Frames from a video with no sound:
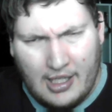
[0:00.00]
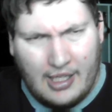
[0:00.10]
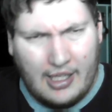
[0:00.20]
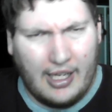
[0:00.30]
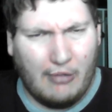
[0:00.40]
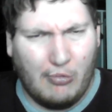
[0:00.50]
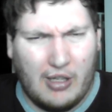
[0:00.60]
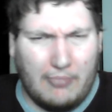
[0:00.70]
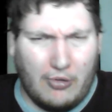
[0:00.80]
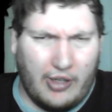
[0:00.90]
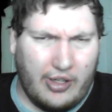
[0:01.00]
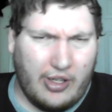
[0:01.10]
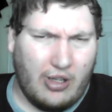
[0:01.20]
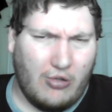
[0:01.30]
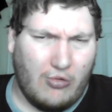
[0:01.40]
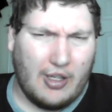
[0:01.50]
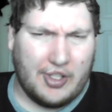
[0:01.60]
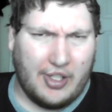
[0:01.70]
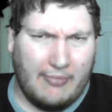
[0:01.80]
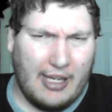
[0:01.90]
At one point,
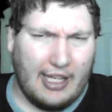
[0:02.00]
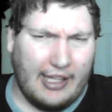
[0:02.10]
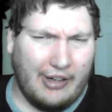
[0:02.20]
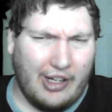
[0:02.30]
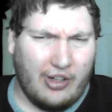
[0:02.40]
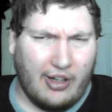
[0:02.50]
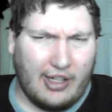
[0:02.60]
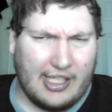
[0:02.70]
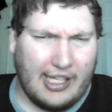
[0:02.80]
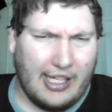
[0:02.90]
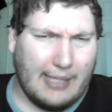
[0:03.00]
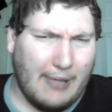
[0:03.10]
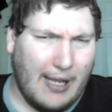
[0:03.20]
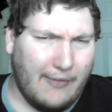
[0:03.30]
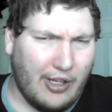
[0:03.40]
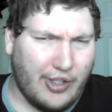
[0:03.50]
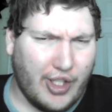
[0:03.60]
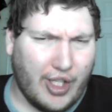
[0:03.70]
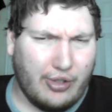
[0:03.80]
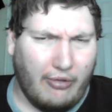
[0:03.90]
Quantum and Larry Dirks ended up having a
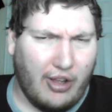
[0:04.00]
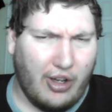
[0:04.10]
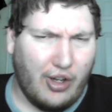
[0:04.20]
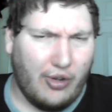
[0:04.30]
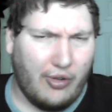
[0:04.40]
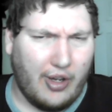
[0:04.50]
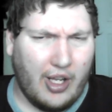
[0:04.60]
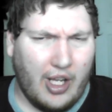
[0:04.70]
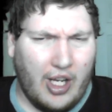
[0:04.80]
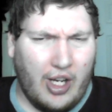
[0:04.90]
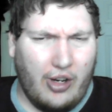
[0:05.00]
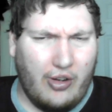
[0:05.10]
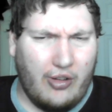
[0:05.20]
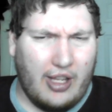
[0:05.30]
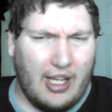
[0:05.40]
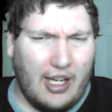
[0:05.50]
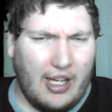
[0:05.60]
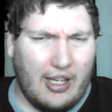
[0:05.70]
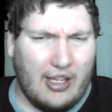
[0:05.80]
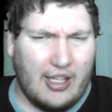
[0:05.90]
daughter of their own, who they
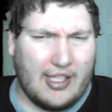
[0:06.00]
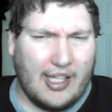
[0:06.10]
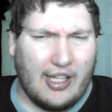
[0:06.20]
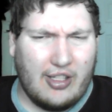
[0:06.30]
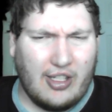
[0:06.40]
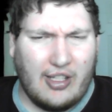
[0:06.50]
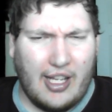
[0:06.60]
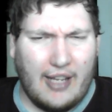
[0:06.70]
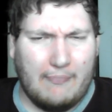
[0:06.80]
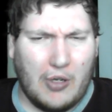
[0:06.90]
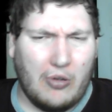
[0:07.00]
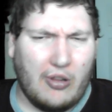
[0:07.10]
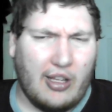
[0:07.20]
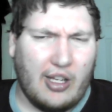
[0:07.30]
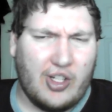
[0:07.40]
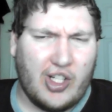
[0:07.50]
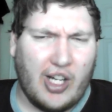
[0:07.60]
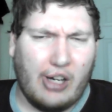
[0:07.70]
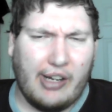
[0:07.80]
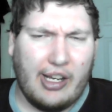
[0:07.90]
decided to name both
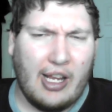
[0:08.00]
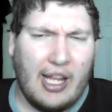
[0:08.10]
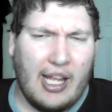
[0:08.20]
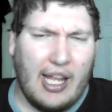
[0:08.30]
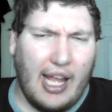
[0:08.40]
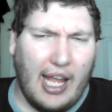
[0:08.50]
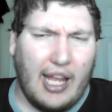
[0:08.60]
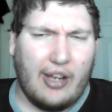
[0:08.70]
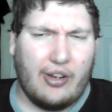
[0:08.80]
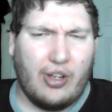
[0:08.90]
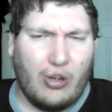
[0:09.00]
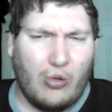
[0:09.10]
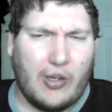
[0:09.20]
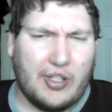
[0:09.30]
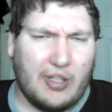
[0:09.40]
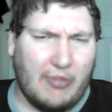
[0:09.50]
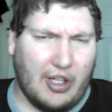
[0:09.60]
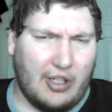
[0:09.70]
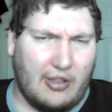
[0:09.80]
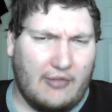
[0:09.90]
Sharon and Quantum
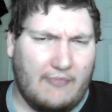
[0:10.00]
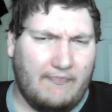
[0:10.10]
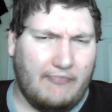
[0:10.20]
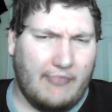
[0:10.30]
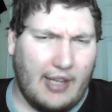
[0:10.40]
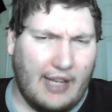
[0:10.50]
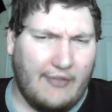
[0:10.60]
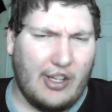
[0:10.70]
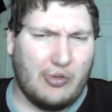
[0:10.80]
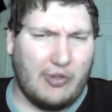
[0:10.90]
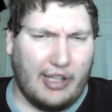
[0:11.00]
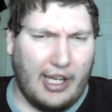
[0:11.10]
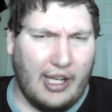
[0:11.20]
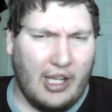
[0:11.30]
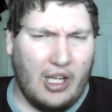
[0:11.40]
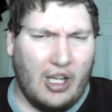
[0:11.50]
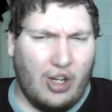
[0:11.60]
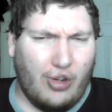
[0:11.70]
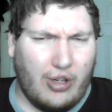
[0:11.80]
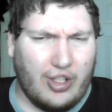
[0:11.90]
Girl. Eventually,
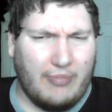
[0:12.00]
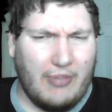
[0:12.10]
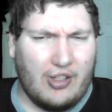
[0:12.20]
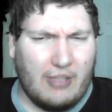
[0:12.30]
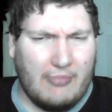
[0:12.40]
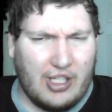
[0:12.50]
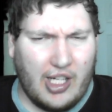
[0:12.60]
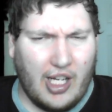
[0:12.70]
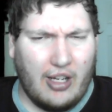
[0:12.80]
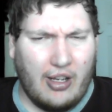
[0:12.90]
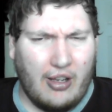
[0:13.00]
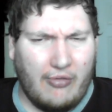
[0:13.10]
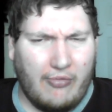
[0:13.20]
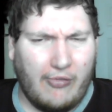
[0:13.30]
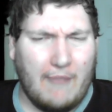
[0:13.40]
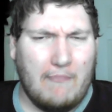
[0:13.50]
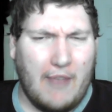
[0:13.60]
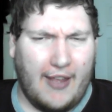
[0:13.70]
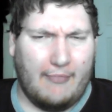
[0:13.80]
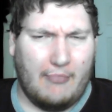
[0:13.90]
Quantum used the machine from
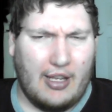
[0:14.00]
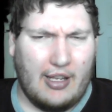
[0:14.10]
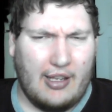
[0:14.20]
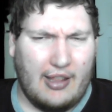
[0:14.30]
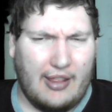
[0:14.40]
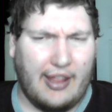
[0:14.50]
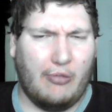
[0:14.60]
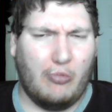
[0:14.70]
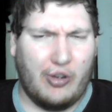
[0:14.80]
Pym that would